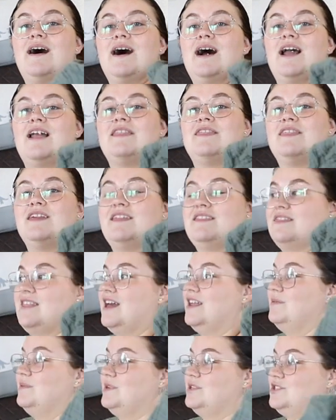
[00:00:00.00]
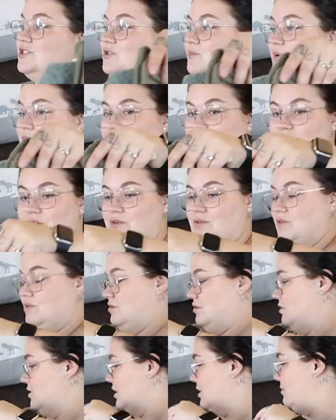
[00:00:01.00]
I think that'd be super cute.
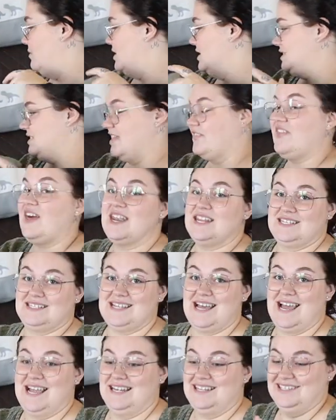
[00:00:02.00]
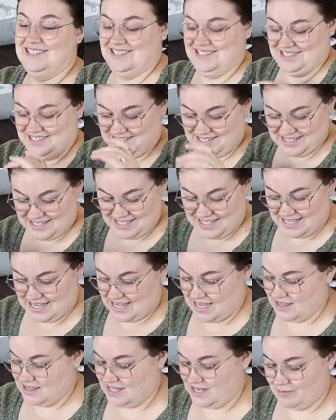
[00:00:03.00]
I'm gonna set that aside,
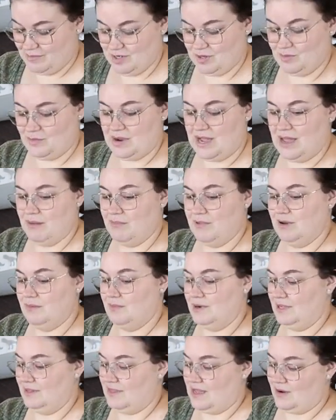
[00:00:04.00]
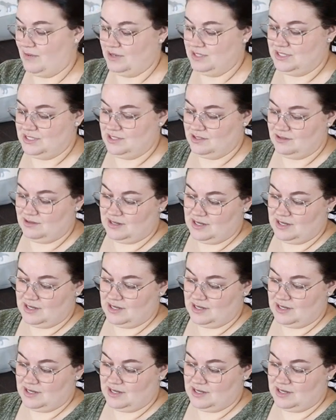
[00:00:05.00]
and then I'm gonna bring that one too.